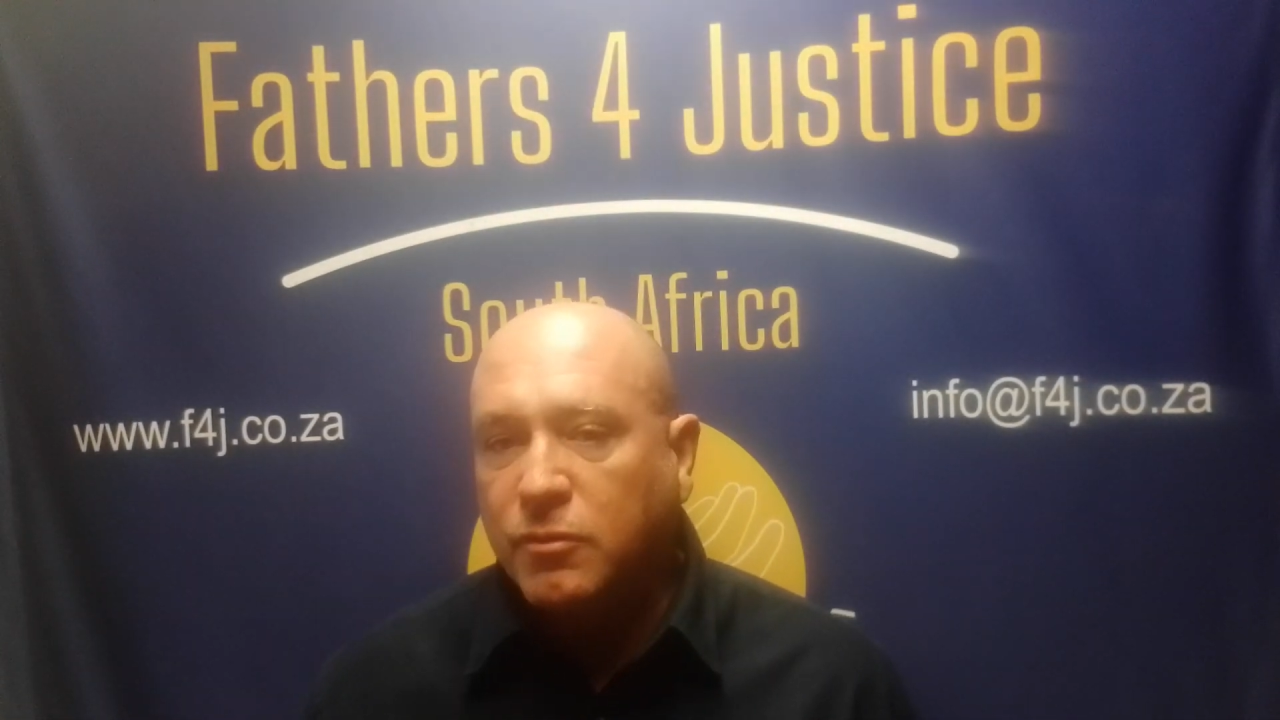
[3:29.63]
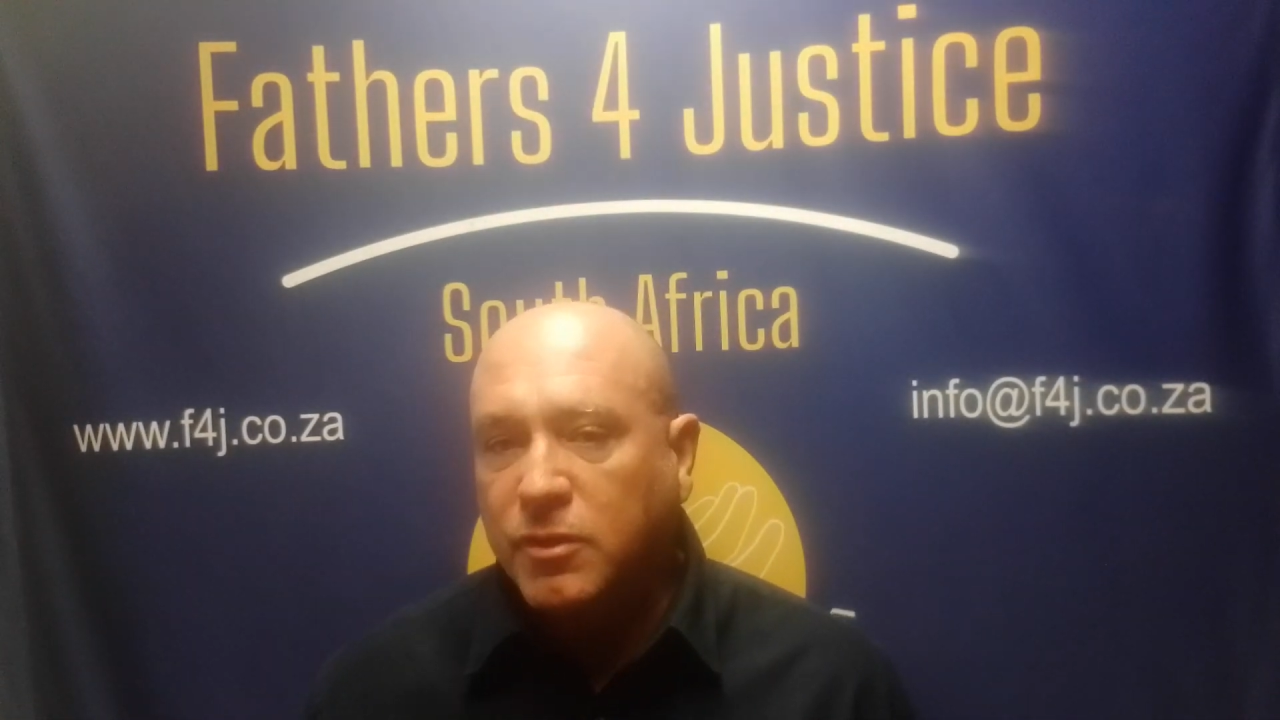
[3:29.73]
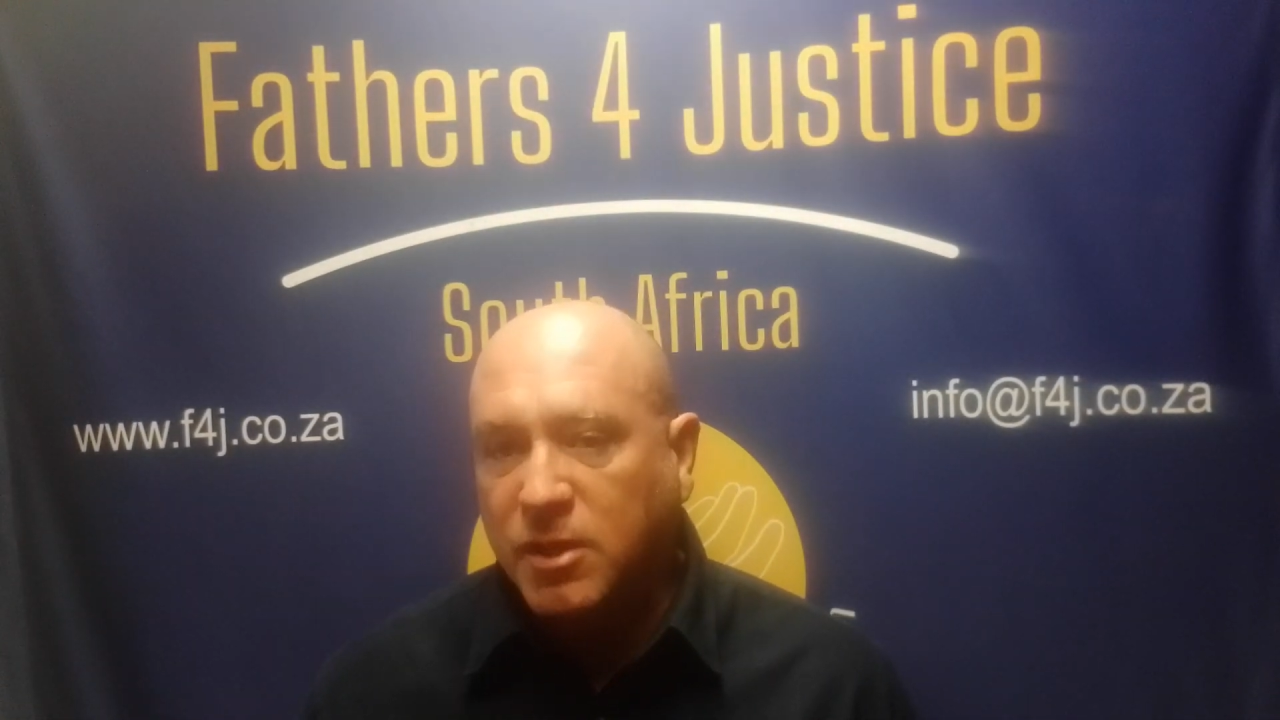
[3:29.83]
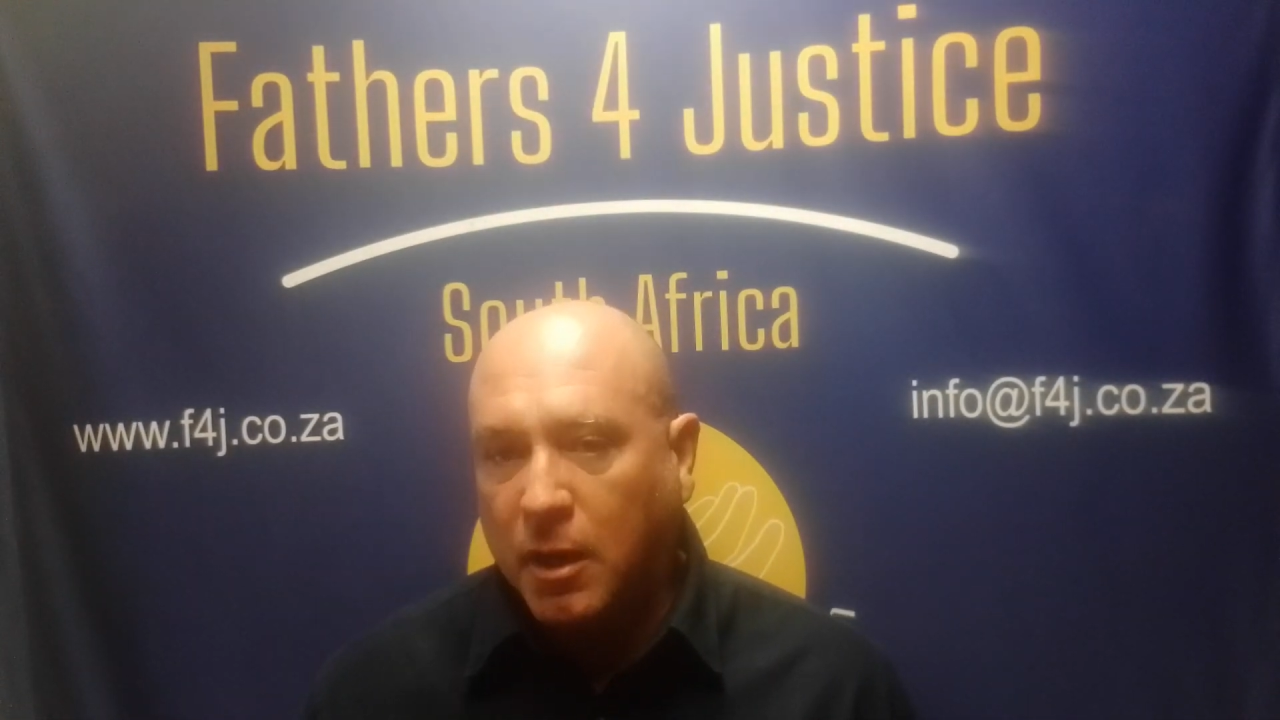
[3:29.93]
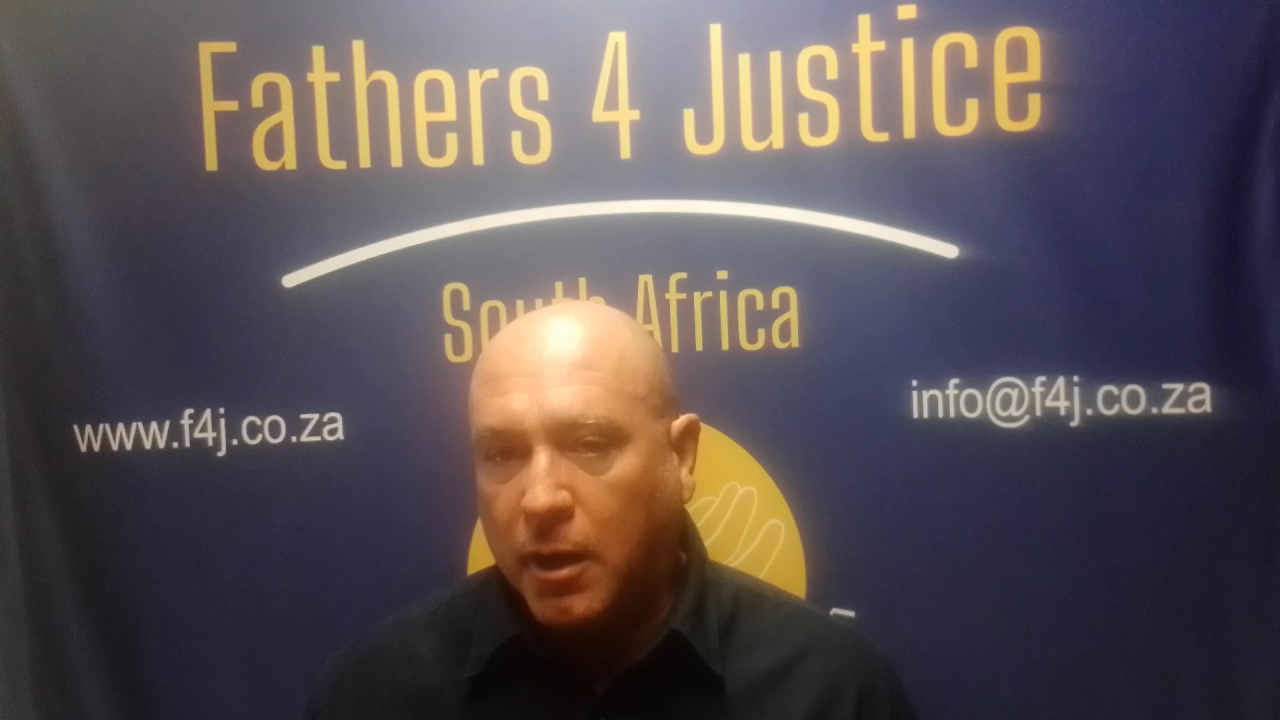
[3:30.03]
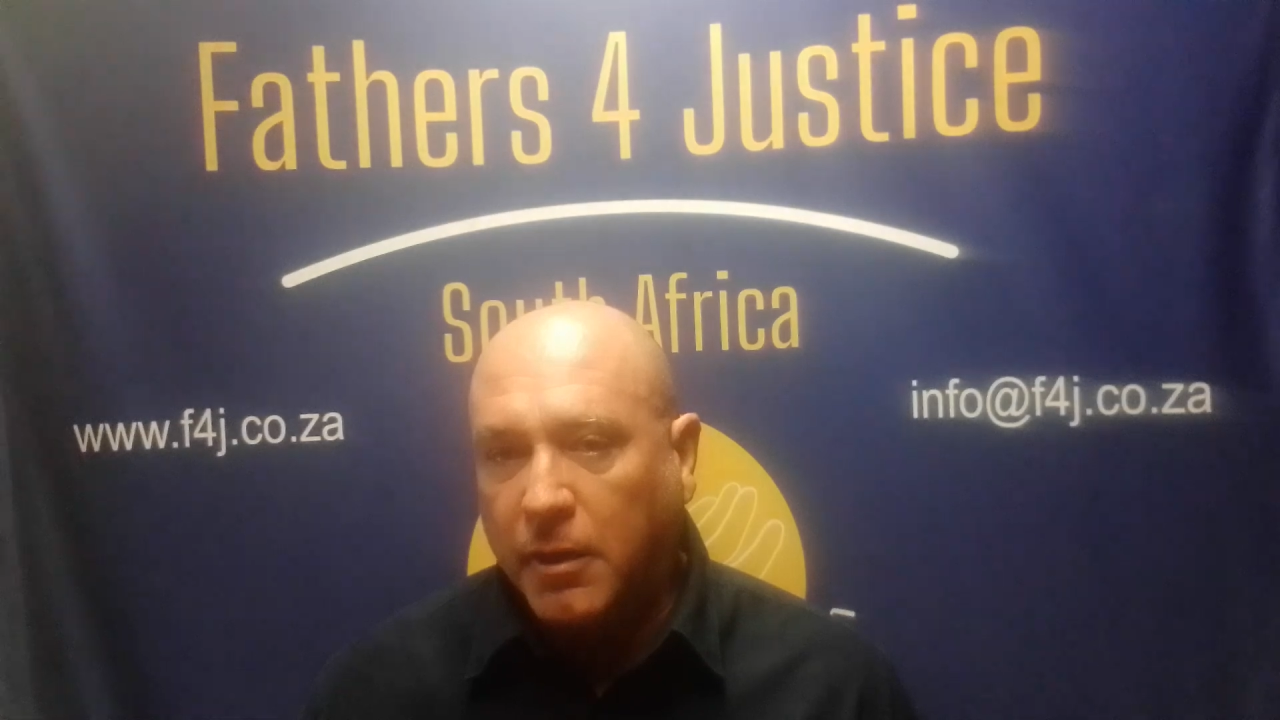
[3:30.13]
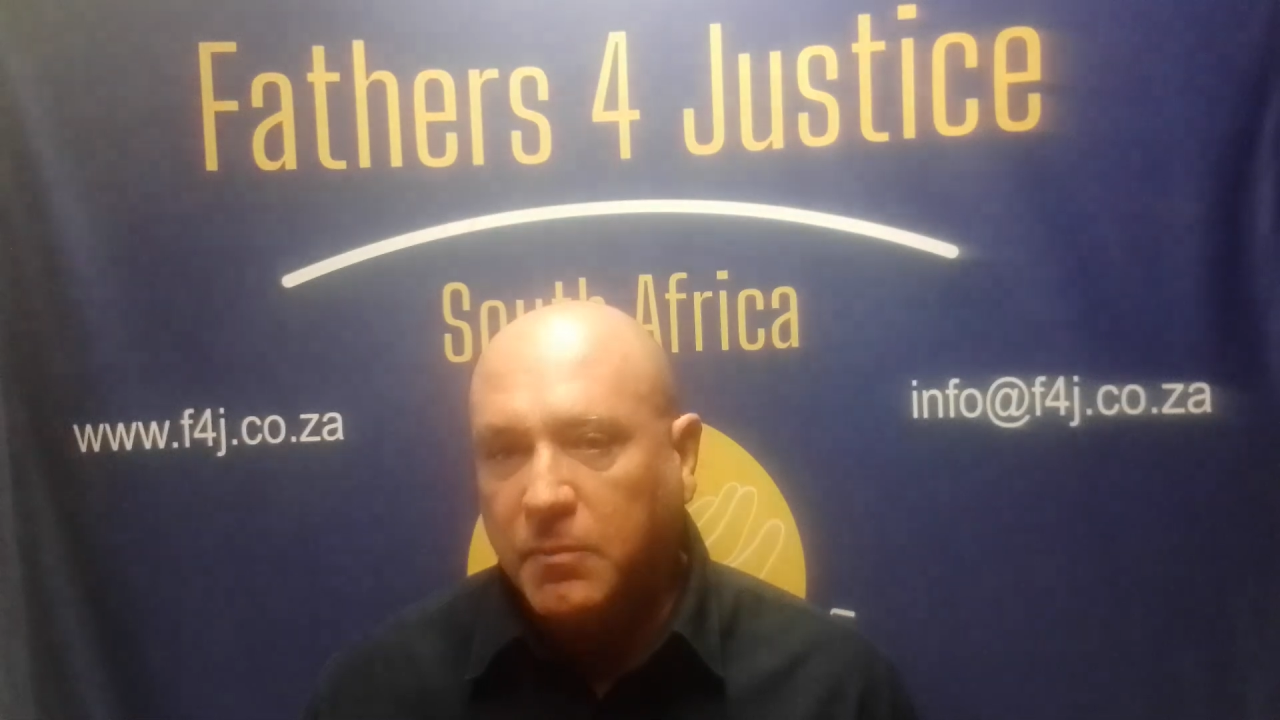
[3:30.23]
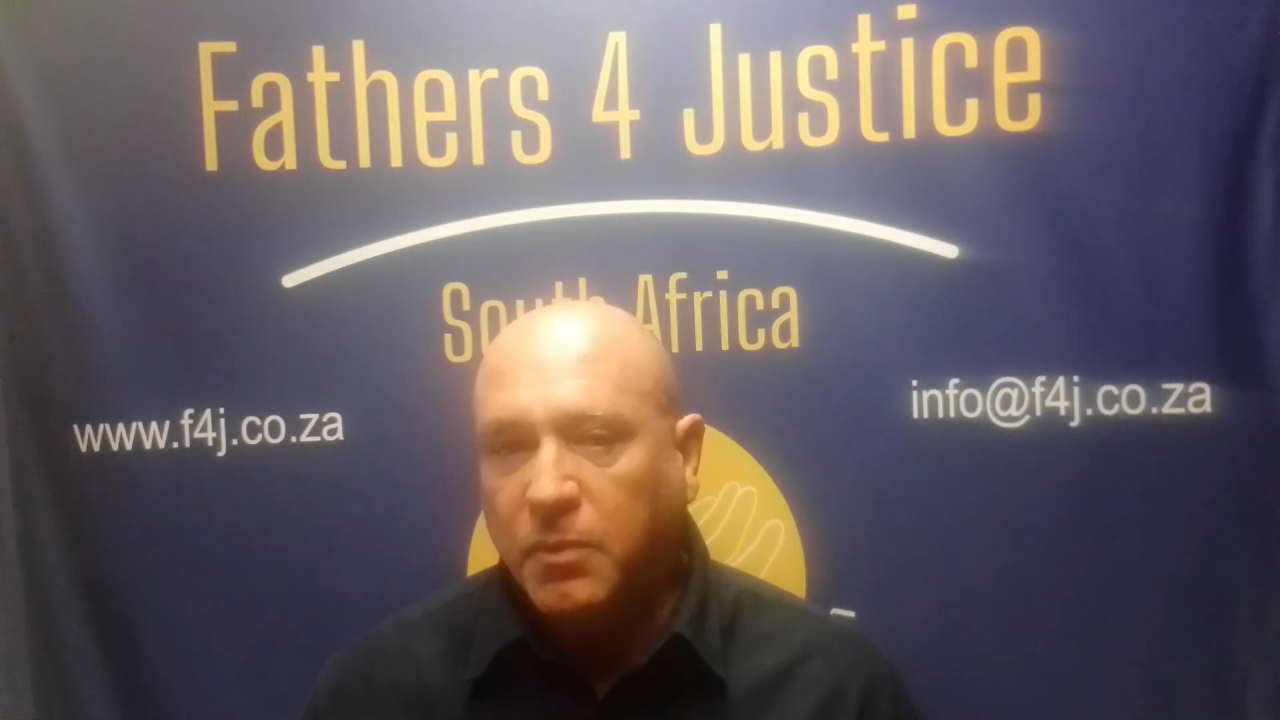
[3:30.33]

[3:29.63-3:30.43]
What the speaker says: reside.